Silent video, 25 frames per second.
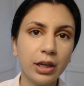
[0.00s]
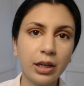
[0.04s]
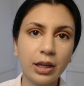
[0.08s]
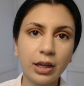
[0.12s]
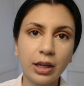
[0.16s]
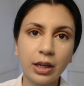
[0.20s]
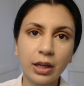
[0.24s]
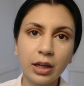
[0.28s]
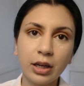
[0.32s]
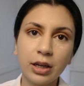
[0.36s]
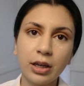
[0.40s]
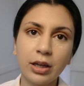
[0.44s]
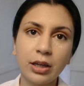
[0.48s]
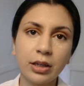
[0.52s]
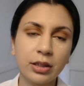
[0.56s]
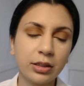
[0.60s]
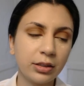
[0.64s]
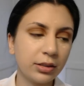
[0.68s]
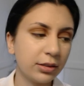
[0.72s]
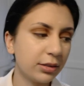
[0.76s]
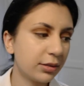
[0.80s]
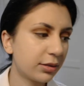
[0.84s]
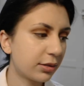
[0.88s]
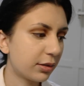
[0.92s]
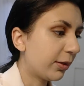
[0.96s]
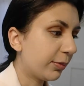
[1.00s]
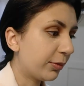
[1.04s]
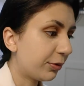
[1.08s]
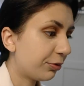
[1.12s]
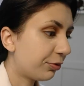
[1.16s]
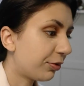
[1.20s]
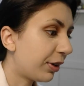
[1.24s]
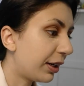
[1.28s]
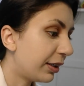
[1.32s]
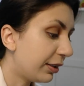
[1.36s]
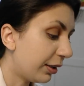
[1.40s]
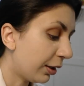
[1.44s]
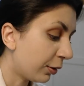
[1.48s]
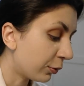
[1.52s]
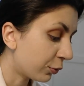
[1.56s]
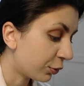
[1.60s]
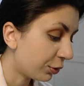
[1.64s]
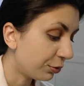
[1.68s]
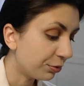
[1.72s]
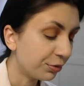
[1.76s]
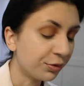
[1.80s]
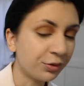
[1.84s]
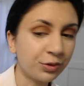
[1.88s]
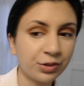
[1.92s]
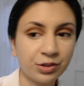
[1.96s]
and come to find out
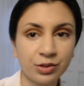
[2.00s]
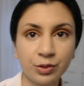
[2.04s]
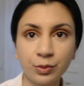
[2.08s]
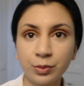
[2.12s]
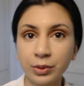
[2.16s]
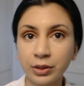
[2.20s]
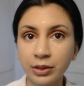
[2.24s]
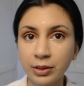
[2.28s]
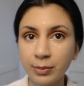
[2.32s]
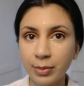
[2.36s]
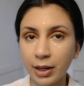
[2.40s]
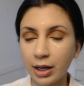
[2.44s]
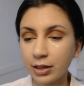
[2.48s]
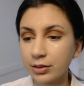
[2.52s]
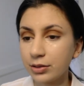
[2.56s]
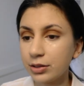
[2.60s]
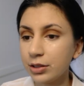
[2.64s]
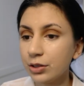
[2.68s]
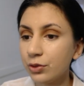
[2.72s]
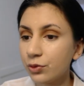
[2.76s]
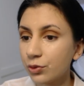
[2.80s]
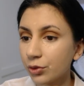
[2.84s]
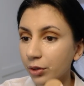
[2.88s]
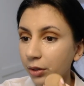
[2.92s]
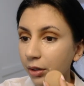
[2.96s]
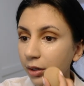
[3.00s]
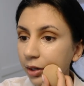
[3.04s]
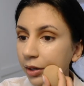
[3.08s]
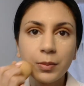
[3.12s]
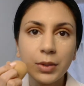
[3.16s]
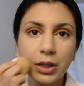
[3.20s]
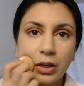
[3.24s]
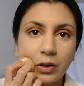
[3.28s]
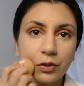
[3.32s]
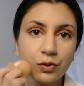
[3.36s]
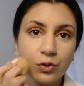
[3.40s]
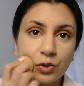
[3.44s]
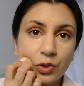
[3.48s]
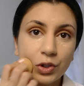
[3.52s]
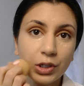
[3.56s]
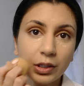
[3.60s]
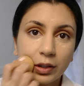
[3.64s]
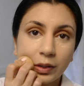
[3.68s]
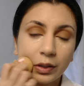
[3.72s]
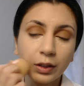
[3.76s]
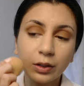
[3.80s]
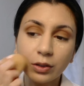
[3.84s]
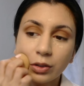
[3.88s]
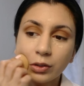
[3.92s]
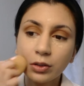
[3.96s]
she was just a really bad teacher because she
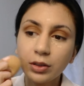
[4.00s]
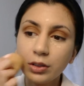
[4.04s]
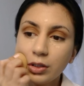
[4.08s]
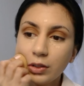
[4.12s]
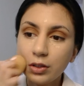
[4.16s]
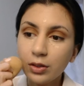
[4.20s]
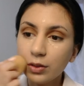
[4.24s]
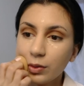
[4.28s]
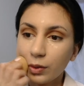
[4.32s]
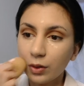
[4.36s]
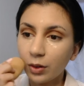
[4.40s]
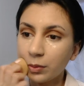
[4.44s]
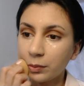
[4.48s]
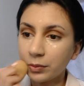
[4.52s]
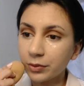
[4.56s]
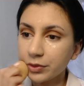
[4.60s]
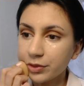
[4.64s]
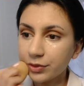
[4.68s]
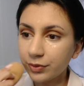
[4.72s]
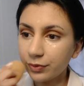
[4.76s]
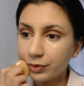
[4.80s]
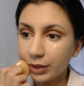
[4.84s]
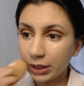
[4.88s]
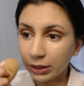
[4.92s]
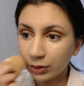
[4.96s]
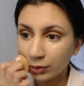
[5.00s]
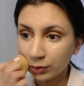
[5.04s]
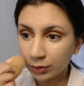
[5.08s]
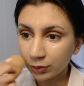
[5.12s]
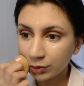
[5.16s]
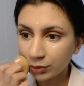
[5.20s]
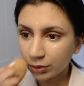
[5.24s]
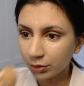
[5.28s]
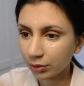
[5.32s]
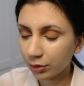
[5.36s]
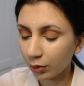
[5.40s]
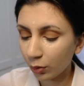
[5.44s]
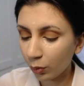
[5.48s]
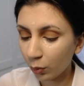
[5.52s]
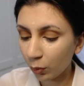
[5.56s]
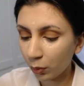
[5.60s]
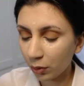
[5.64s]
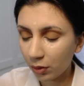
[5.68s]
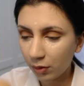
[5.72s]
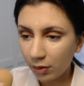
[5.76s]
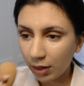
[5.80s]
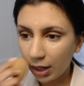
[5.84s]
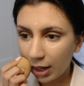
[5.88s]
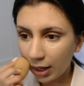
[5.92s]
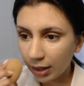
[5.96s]
literally almost failed the whole
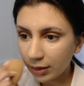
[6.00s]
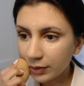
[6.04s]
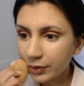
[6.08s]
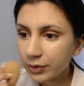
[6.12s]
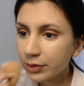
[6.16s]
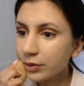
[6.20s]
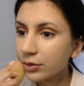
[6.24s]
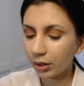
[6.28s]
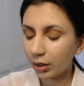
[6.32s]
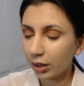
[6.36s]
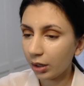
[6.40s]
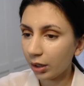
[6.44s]
class,